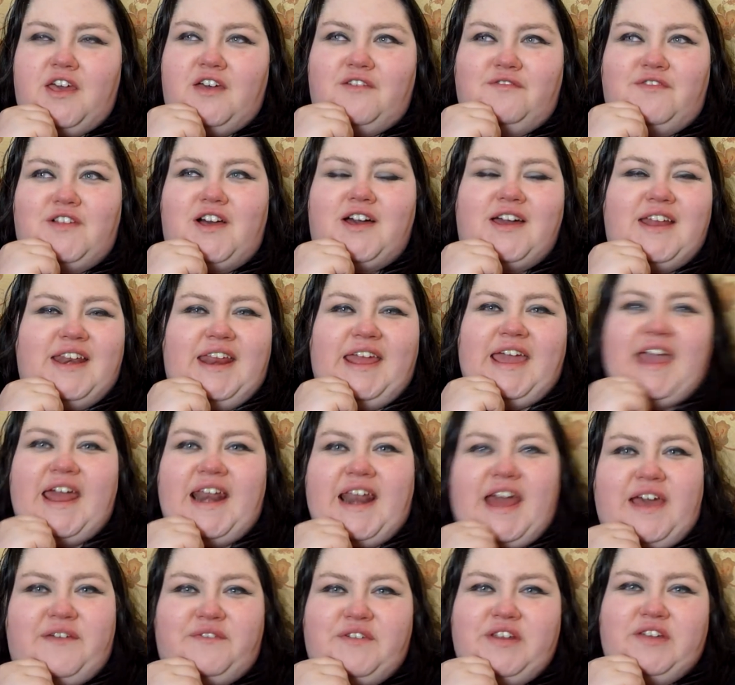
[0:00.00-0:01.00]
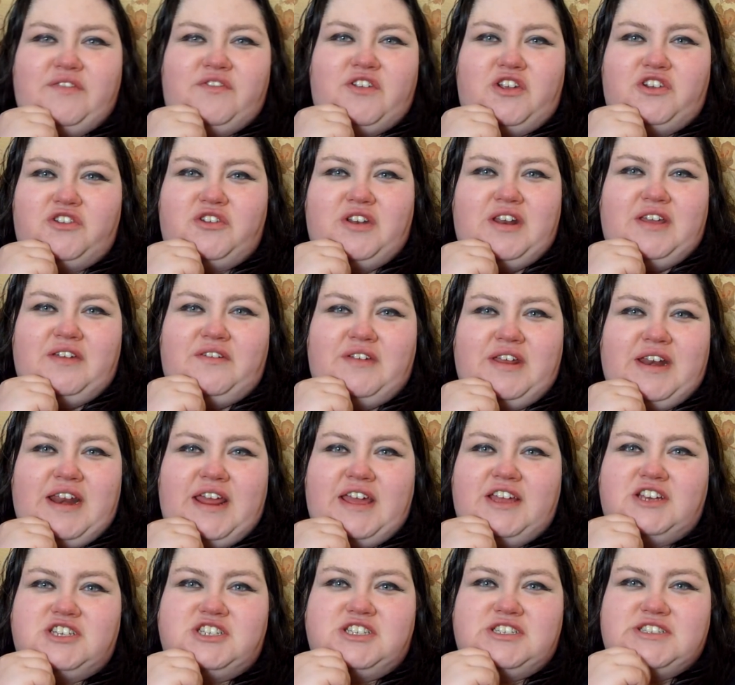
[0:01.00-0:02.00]
vlogging again after you've not done it in
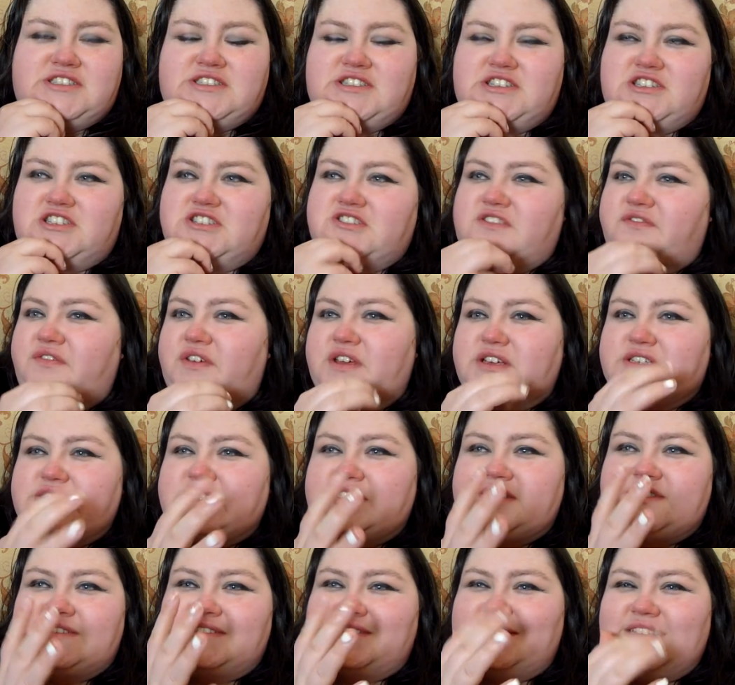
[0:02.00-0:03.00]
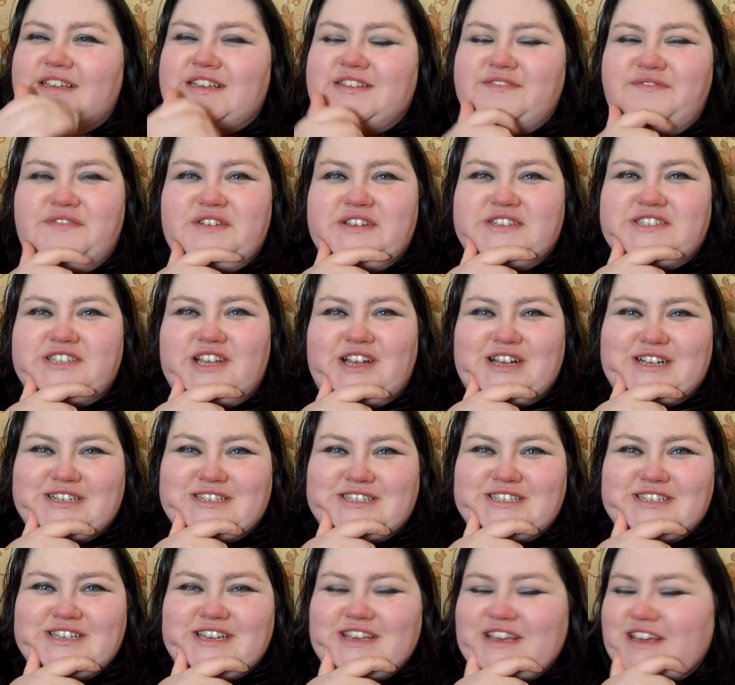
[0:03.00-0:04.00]
ages. It just feels it feels
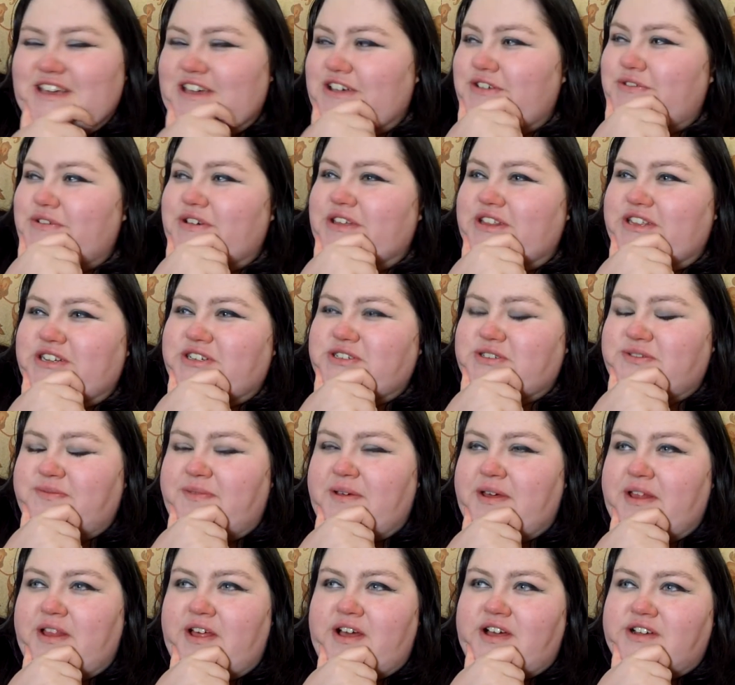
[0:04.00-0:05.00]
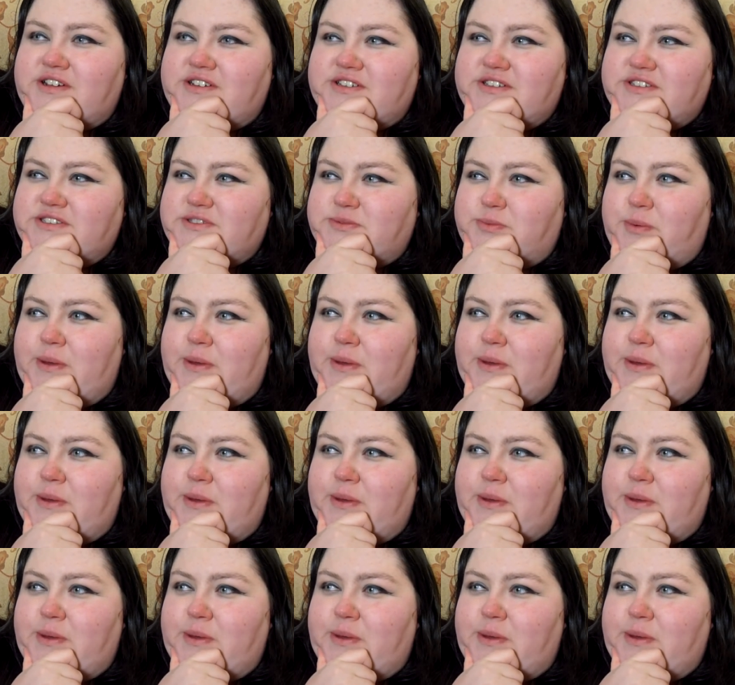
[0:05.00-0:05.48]
odd. It really does feel odd. It's